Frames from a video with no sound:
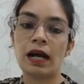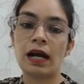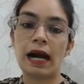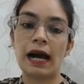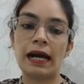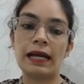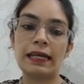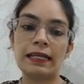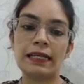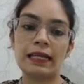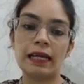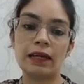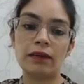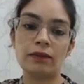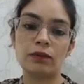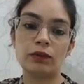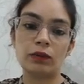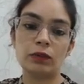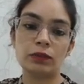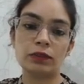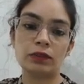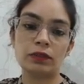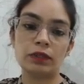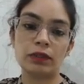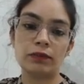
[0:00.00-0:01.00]
I have
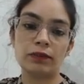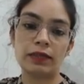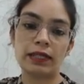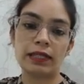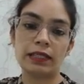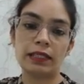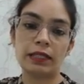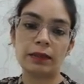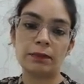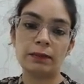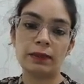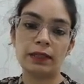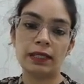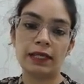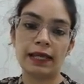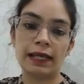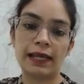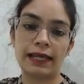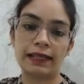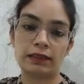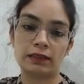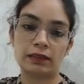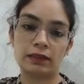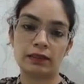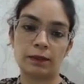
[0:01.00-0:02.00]
used the variable
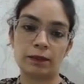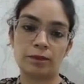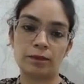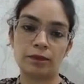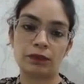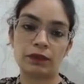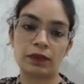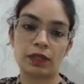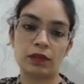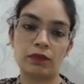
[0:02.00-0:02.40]
x.